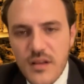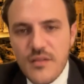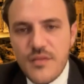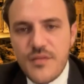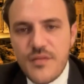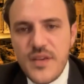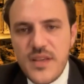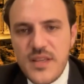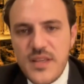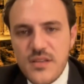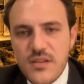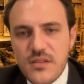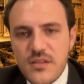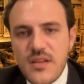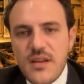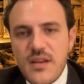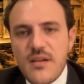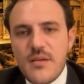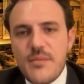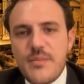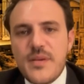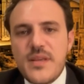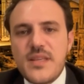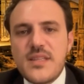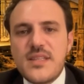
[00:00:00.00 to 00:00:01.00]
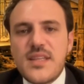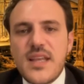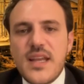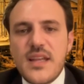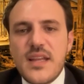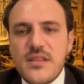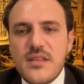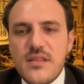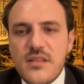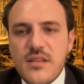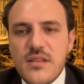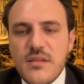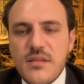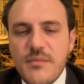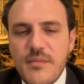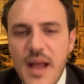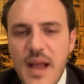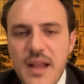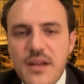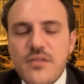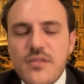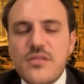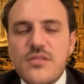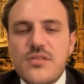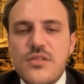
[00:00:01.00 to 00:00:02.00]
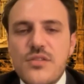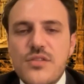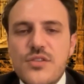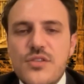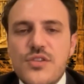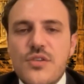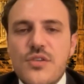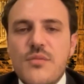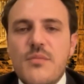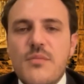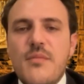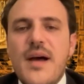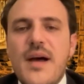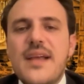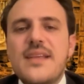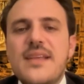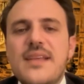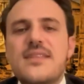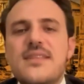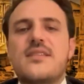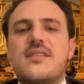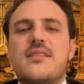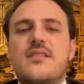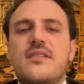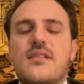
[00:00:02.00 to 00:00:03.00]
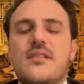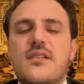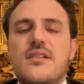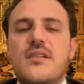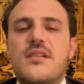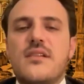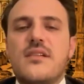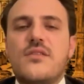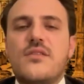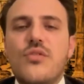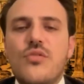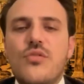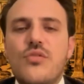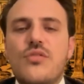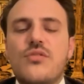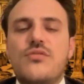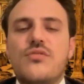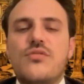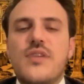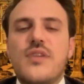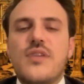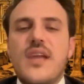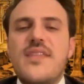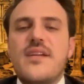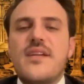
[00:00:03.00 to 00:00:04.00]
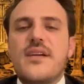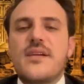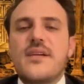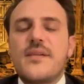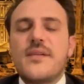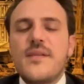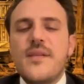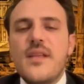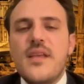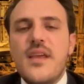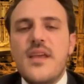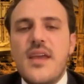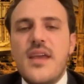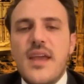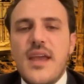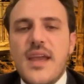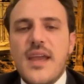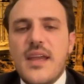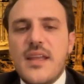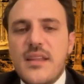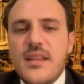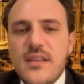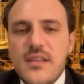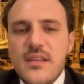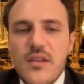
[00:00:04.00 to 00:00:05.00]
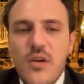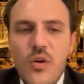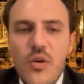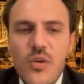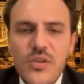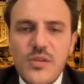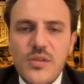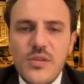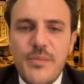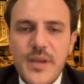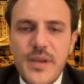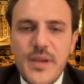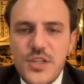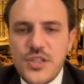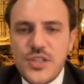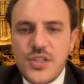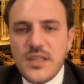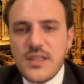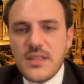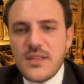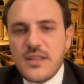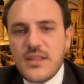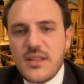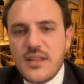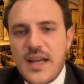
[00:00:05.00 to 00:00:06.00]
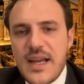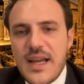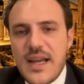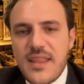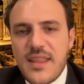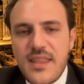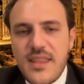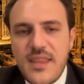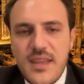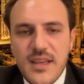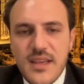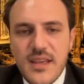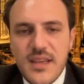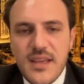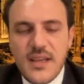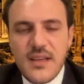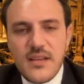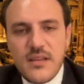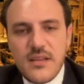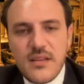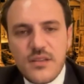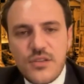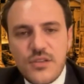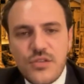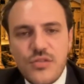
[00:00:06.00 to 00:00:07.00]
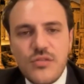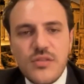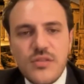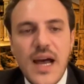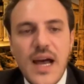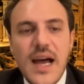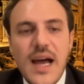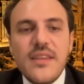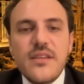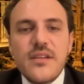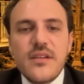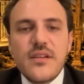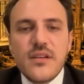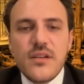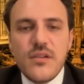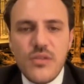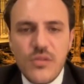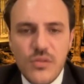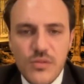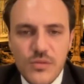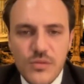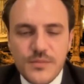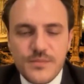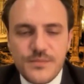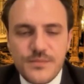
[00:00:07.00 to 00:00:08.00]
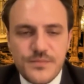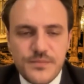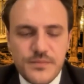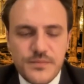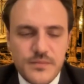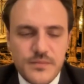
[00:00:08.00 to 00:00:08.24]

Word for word: physiotherapist and microsurgeon must talk together. And all the patient, I think, should undergo